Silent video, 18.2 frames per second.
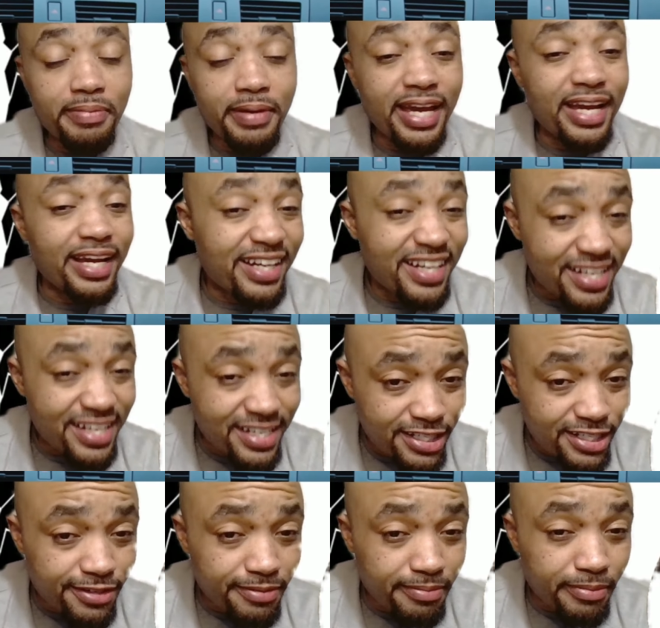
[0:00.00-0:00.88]
a
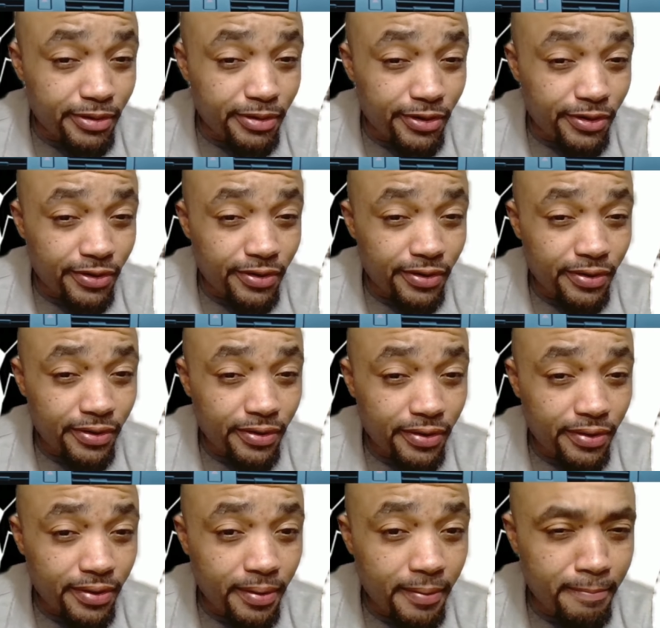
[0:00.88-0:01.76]
customer
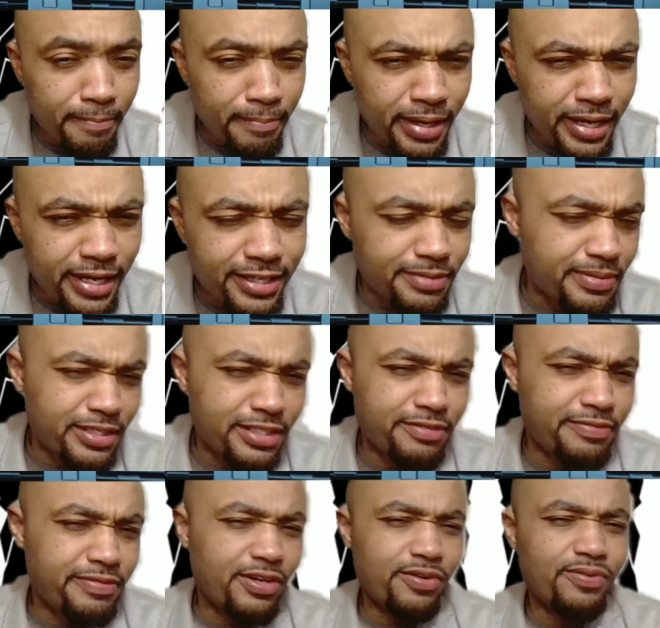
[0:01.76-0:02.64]
base. Because
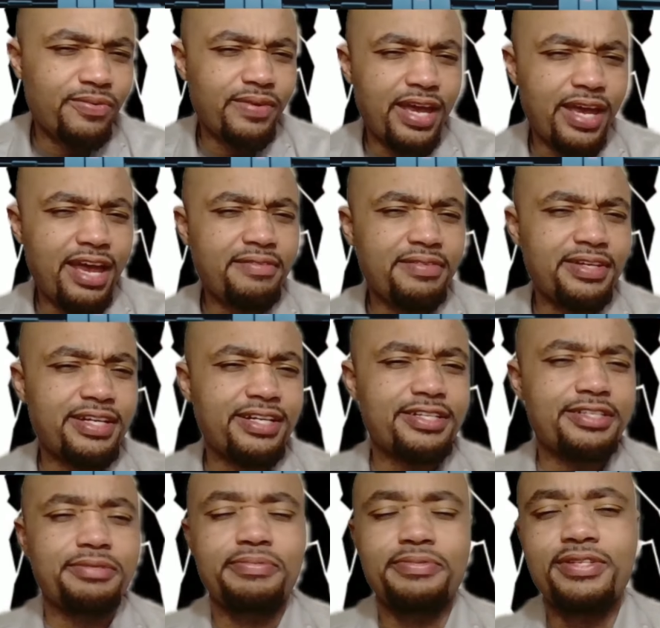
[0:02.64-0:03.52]
if you don't have any
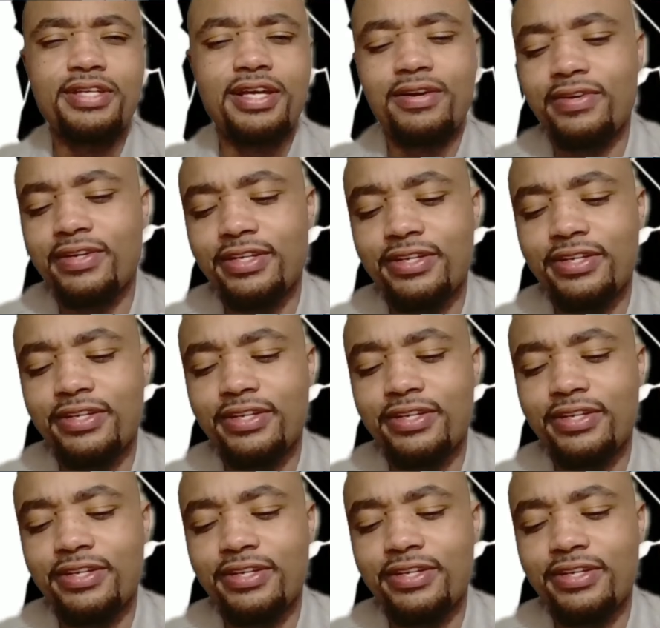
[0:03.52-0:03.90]
customers, how can